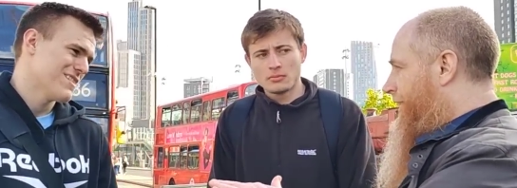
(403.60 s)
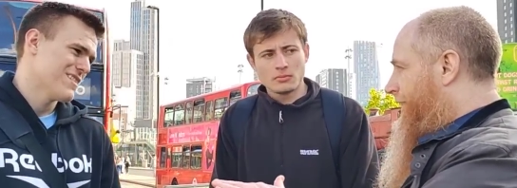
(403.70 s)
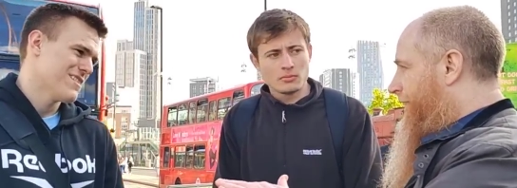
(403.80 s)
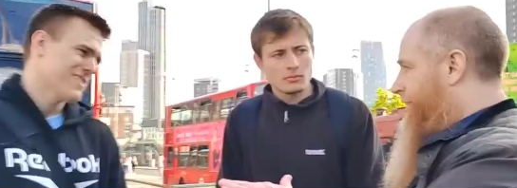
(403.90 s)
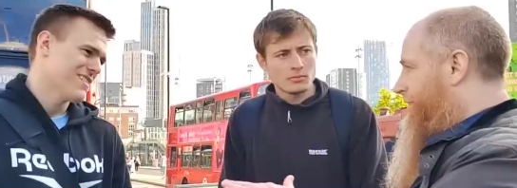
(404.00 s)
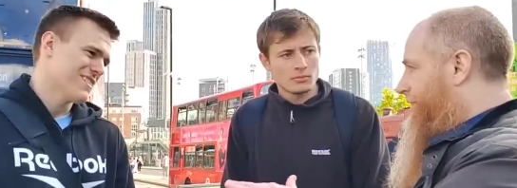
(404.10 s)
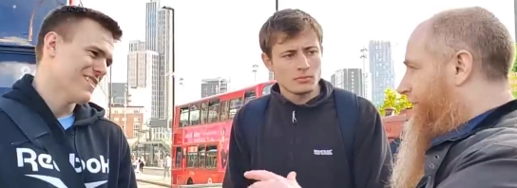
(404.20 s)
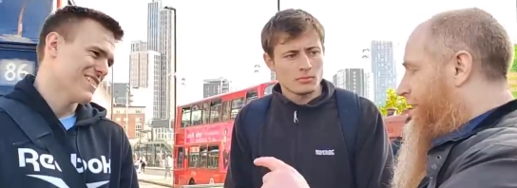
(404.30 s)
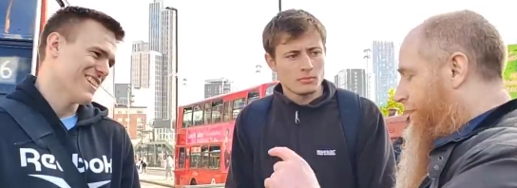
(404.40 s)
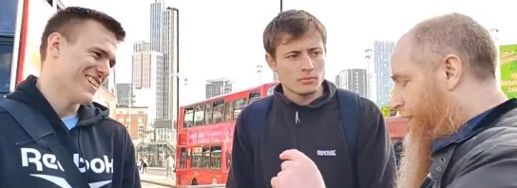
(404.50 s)
Speaker 1: it again.
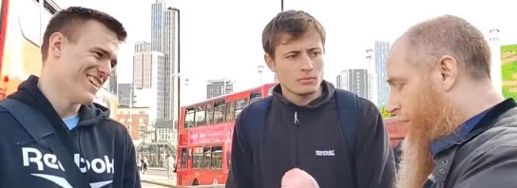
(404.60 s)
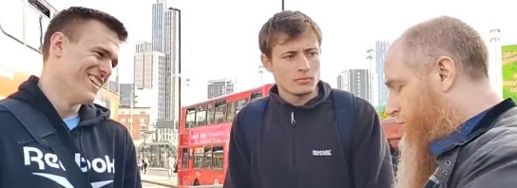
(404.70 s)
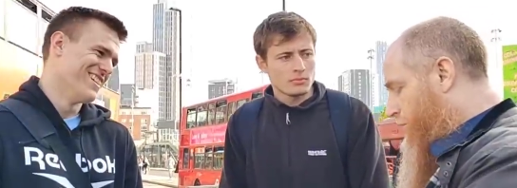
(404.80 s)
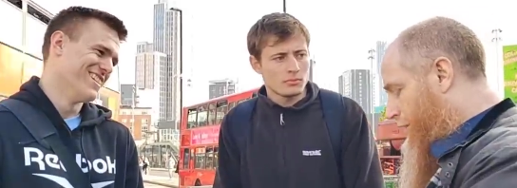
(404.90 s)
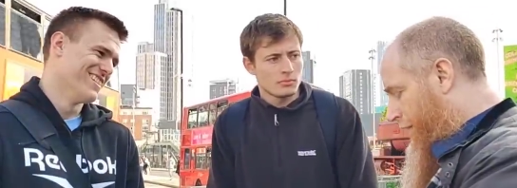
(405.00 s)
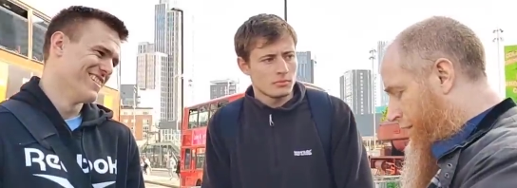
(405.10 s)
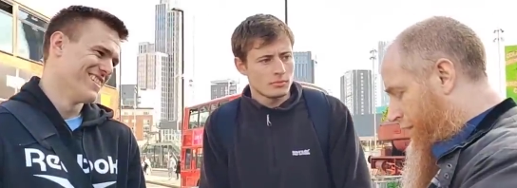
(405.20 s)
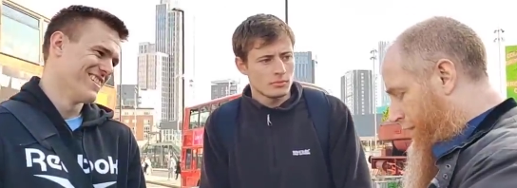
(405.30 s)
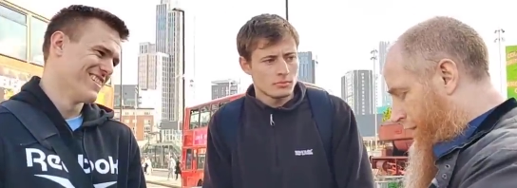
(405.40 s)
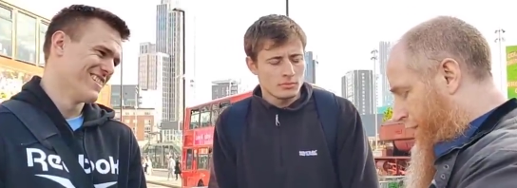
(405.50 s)
Now you're saying
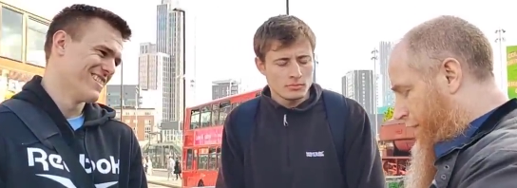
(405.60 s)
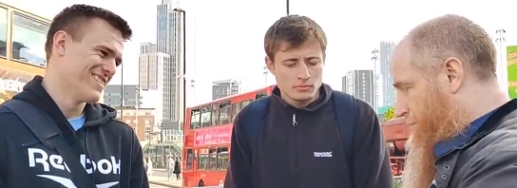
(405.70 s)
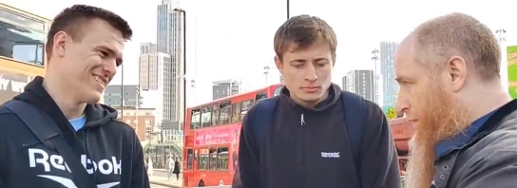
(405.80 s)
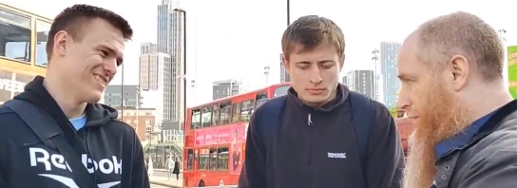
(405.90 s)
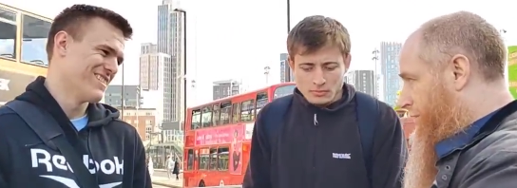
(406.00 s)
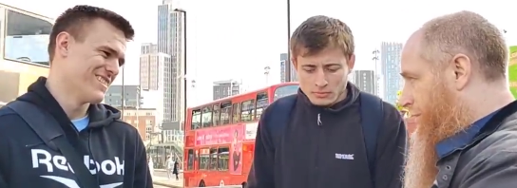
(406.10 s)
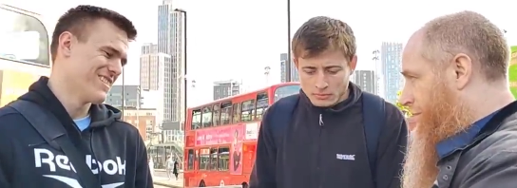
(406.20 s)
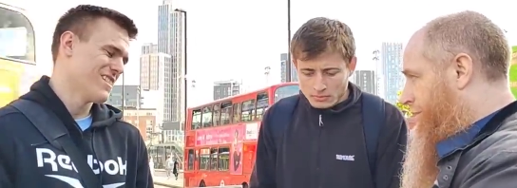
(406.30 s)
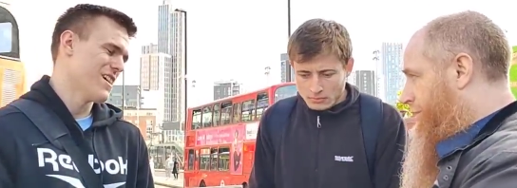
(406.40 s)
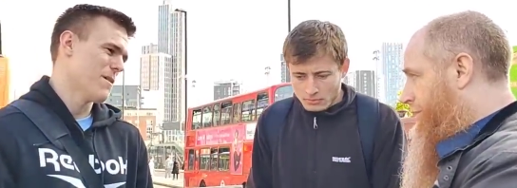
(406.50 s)
that the dead person
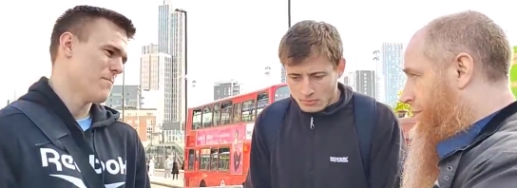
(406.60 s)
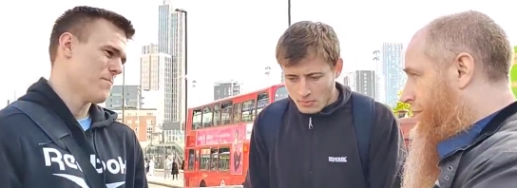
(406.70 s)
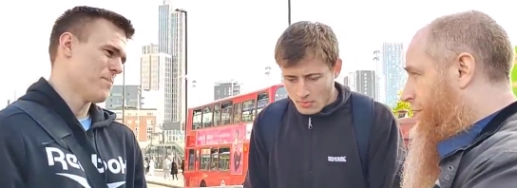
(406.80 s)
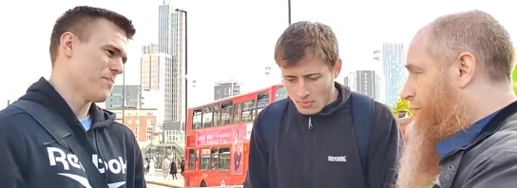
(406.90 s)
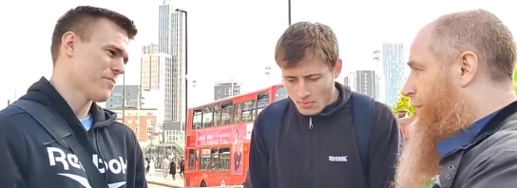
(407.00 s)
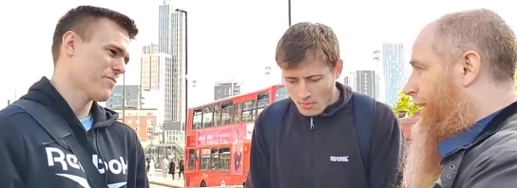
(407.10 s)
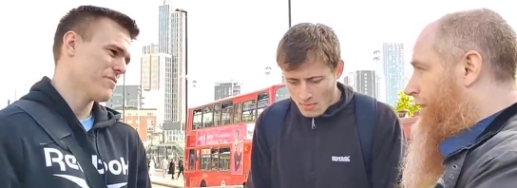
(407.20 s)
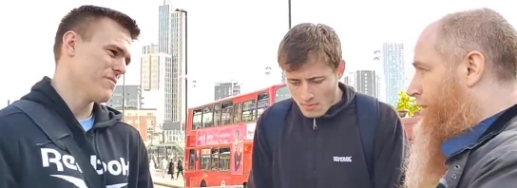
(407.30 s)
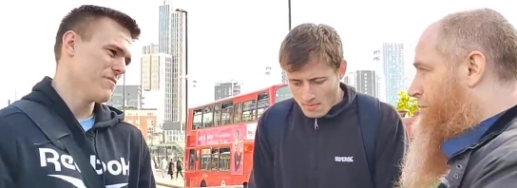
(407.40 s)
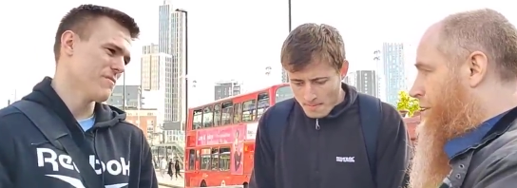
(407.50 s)

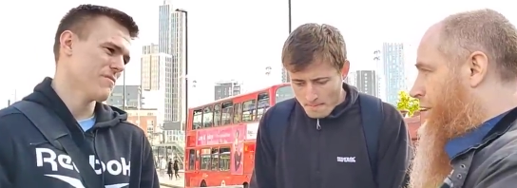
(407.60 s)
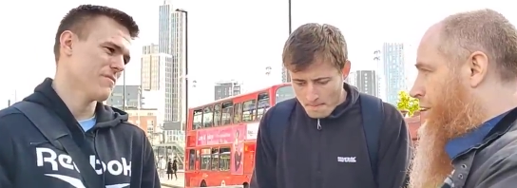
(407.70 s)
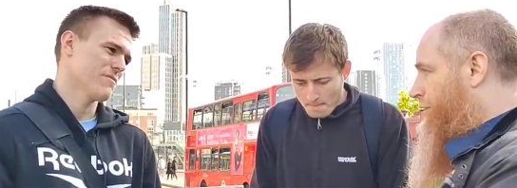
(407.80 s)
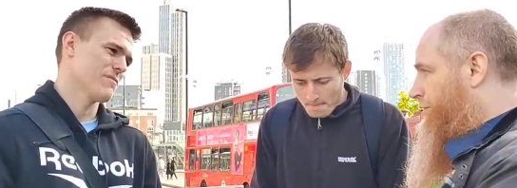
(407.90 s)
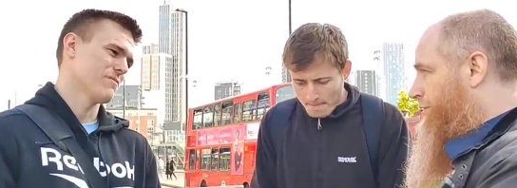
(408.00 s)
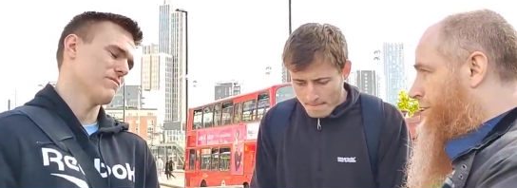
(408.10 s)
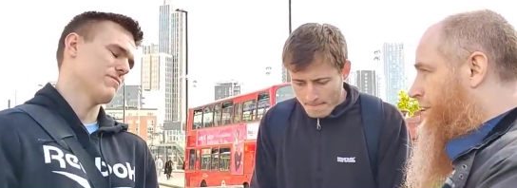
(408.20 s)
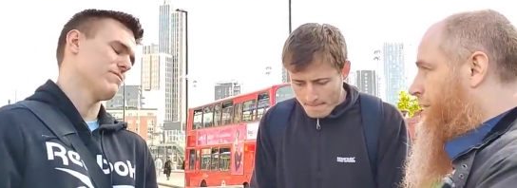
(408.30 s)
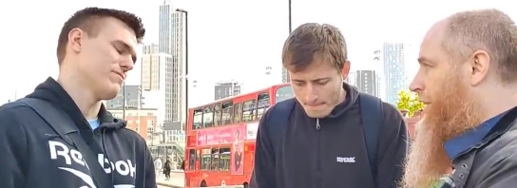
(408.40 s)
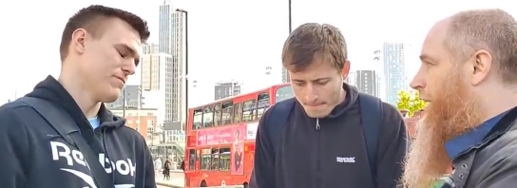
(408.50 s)
raised themselves,
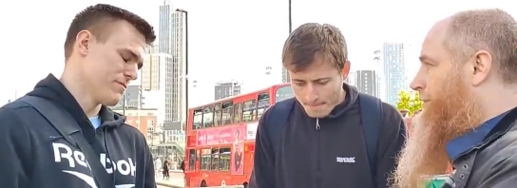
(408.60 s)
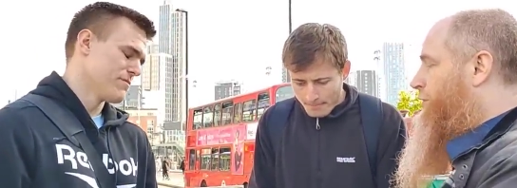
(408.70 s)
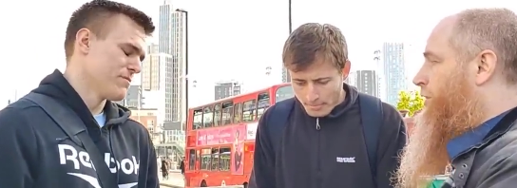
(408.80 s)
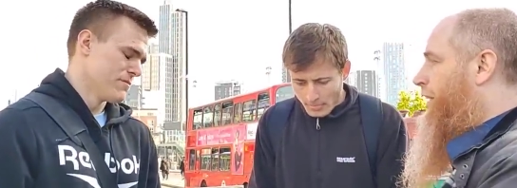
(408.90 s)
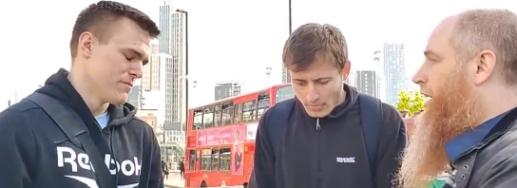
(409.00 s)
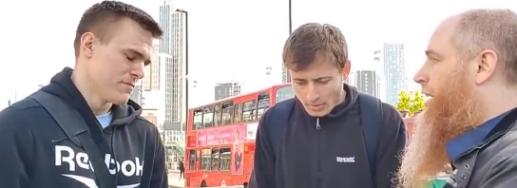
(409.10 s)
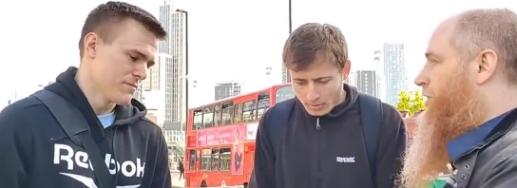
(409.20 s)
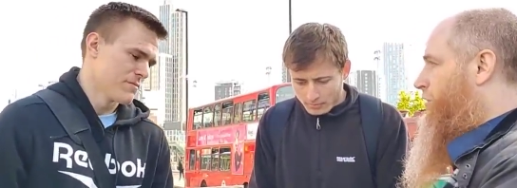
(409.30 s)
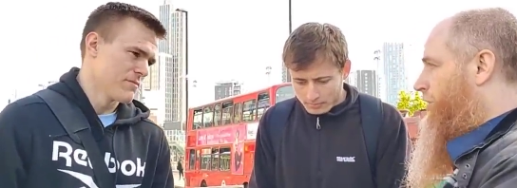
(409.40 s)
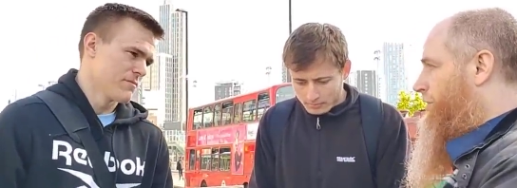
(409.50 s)
therefore they
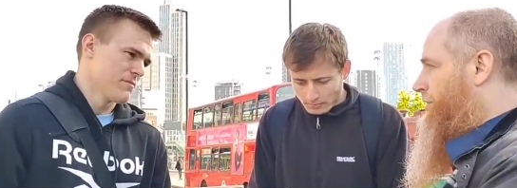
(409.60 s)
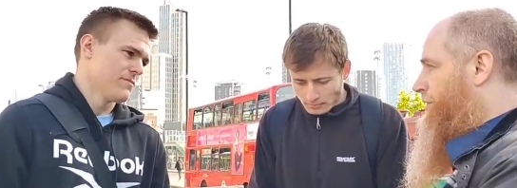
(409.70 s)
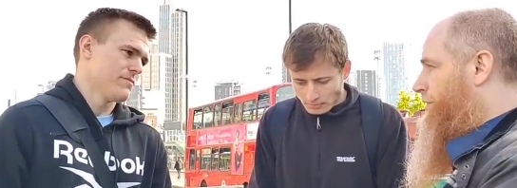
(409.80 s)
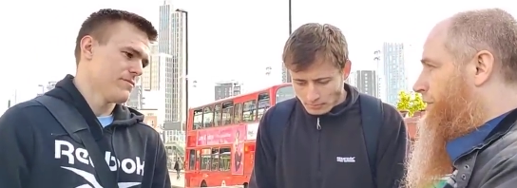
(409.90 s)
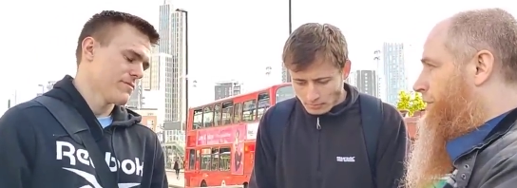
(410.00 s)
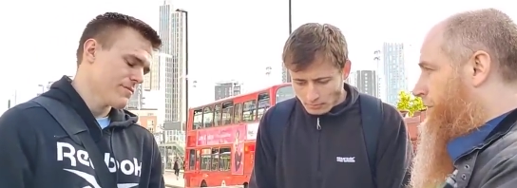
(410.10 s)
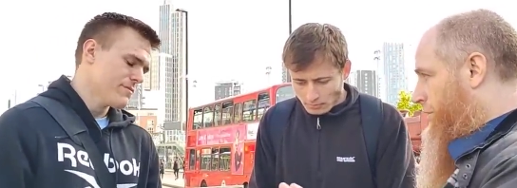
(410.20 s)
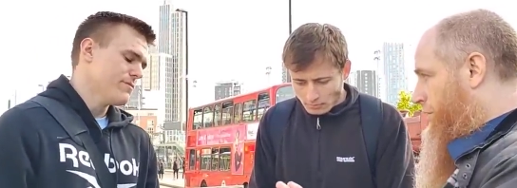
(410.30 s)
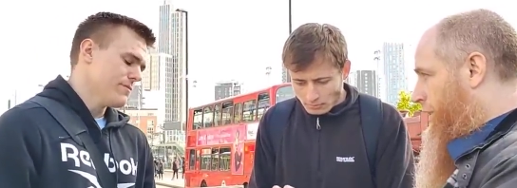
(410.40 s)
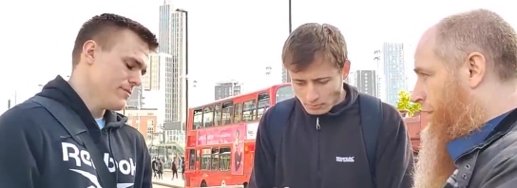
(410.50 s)
are God.
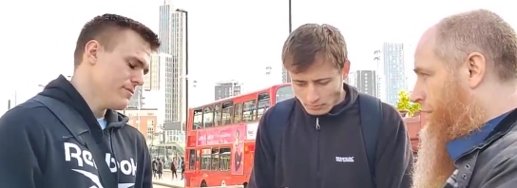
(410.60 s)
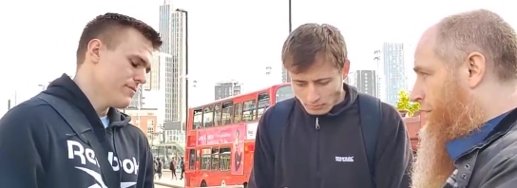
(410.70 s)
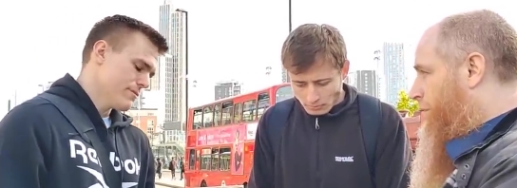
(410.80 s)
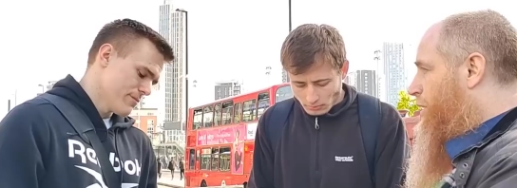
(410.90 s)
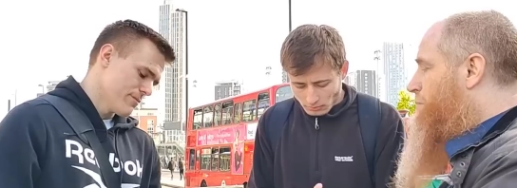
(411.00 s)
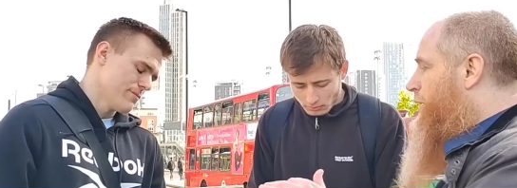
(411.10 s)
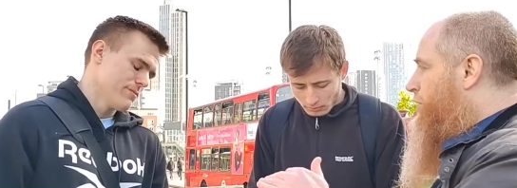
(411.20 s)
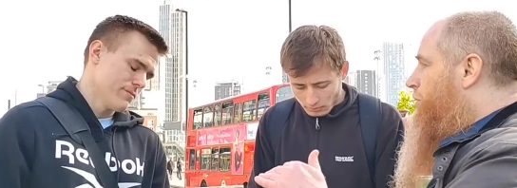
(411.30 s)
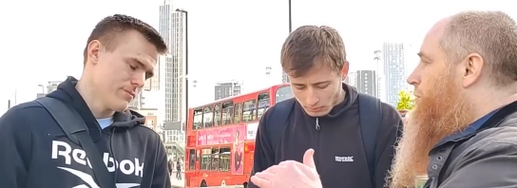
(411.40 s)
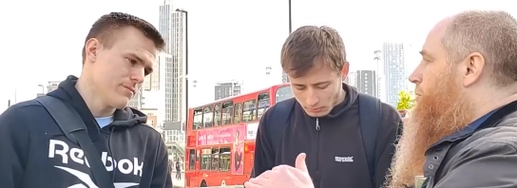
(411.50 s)
Okay. But
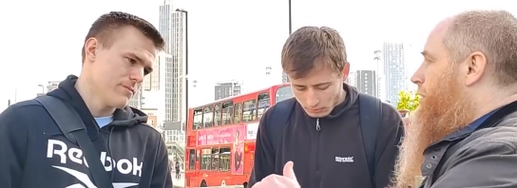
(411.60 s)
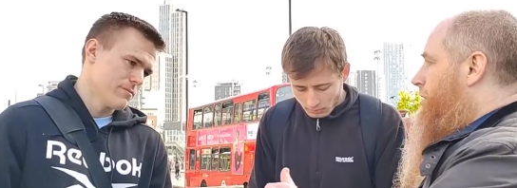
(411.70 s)
you